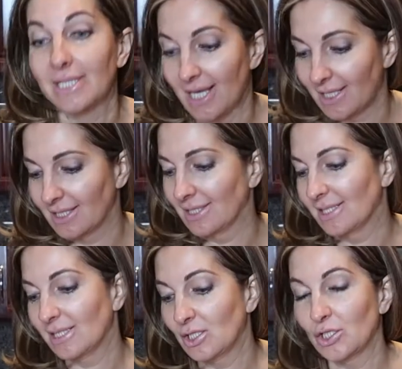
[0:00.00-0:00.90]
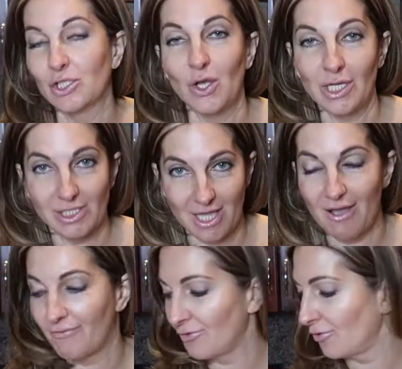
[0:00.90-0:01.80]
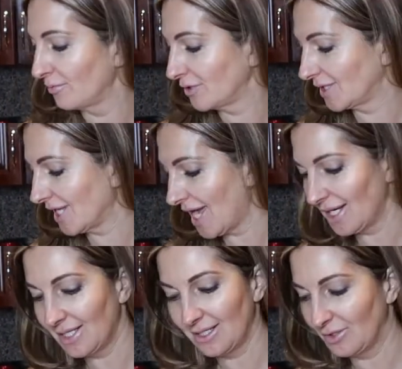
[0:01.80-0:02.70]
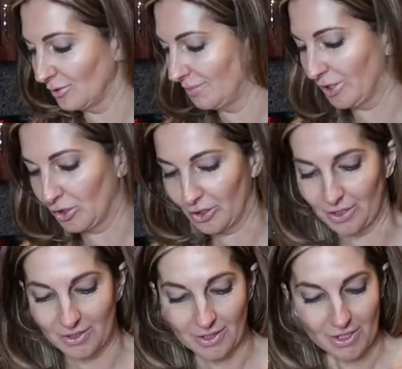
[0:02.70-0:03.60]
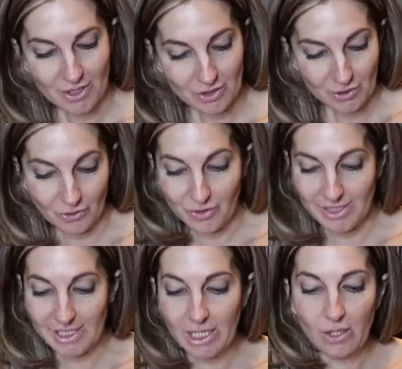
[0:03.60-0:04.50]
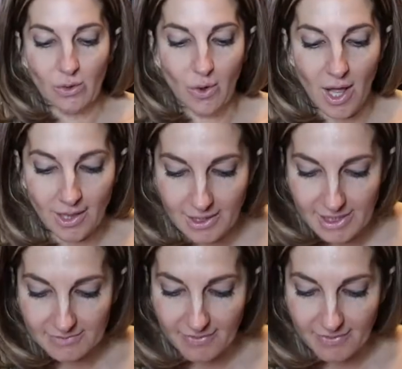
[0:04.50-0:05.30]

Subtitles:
tighten. So as long as you have room to tighten, you'll be good. So you see all these